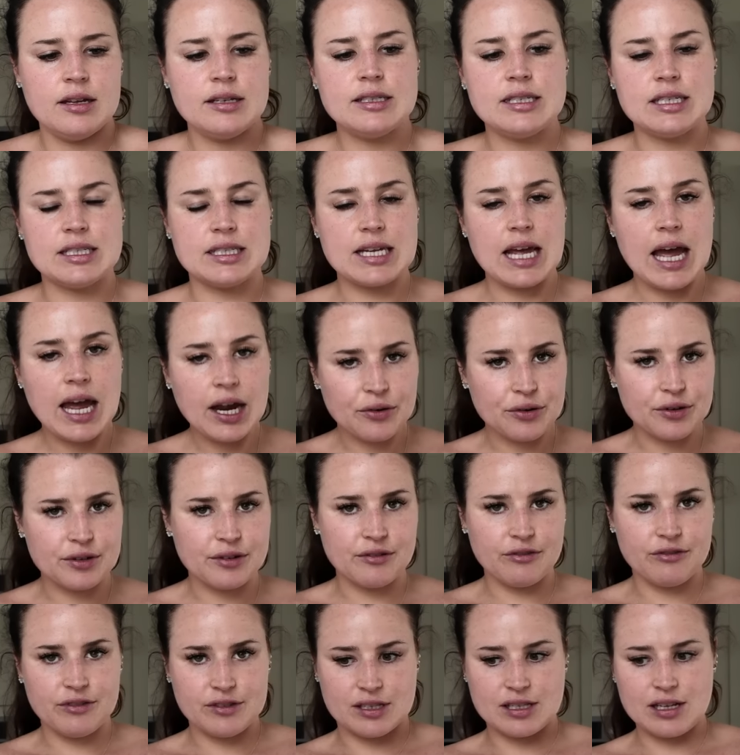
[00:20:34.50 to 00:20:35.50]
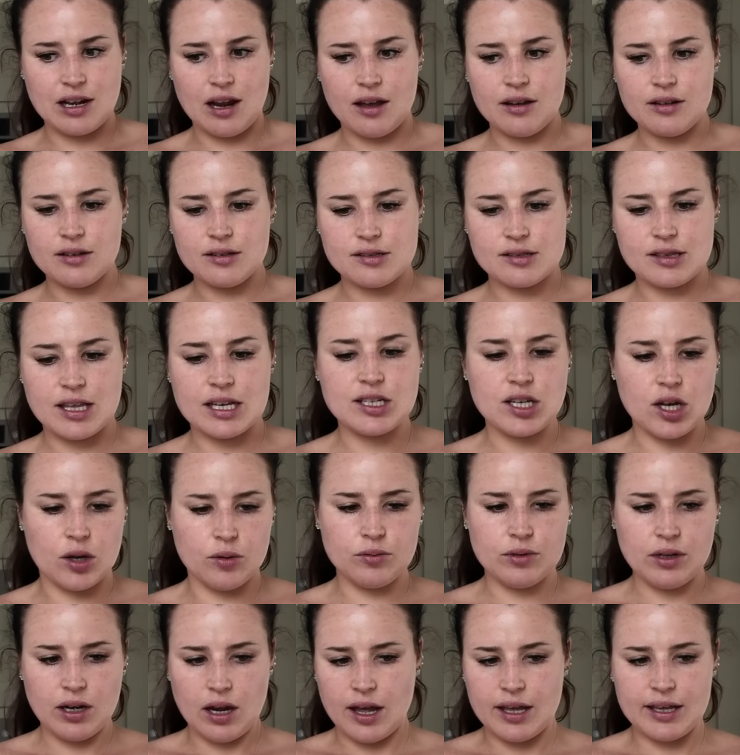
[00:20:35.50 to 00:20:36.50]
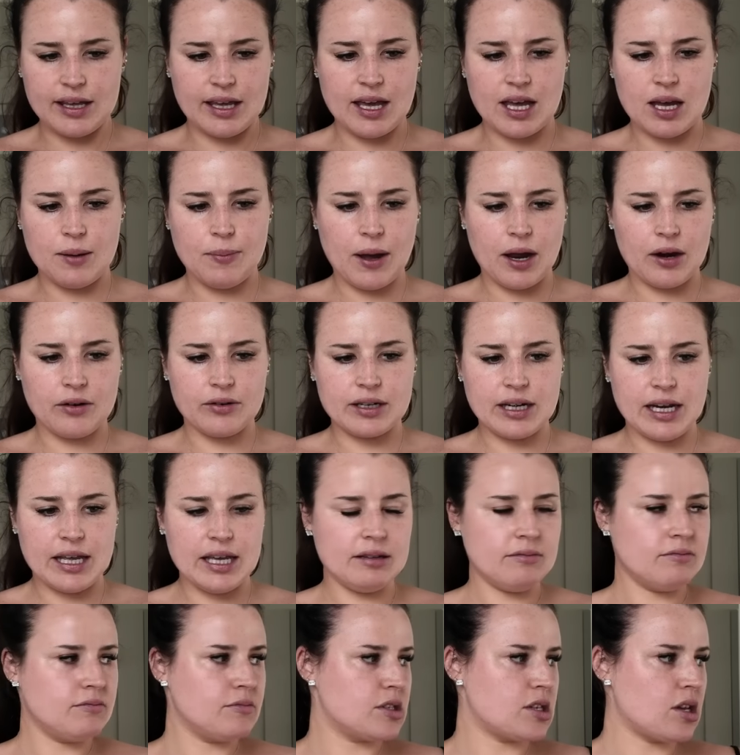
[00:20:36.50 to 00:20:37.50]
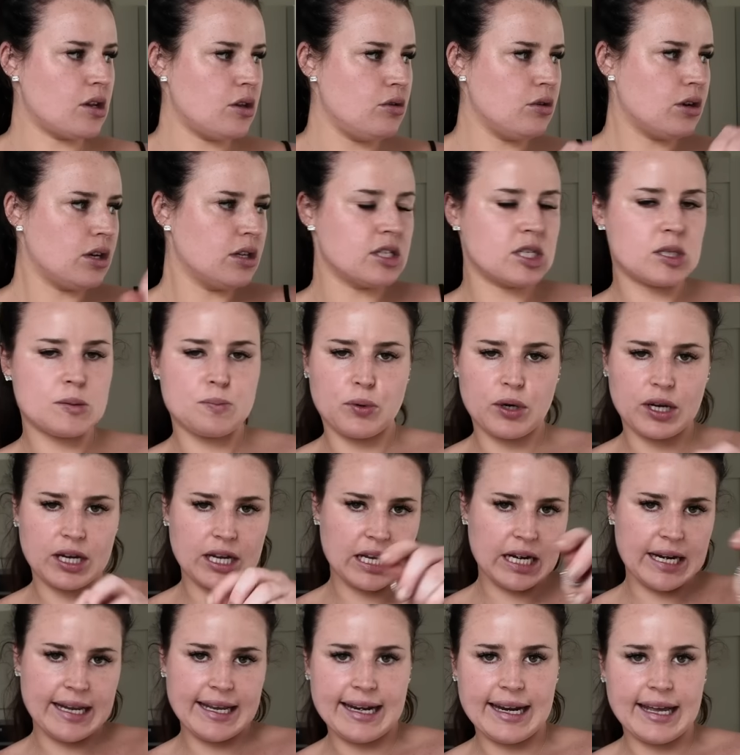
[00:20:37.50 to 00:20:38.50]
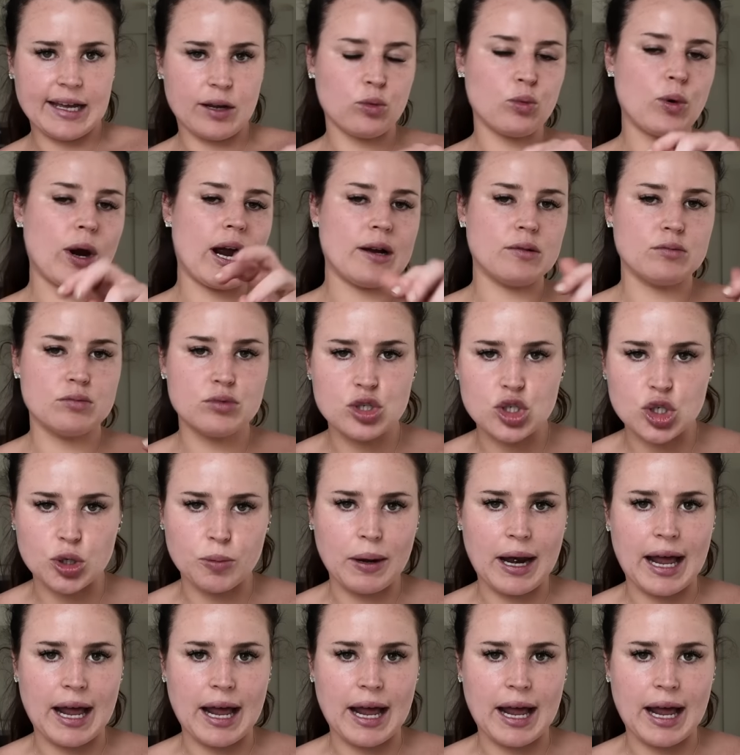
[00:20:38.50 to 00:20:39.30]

deterrent for slugs. They don't like it apparently, so you can sprinkle it like round your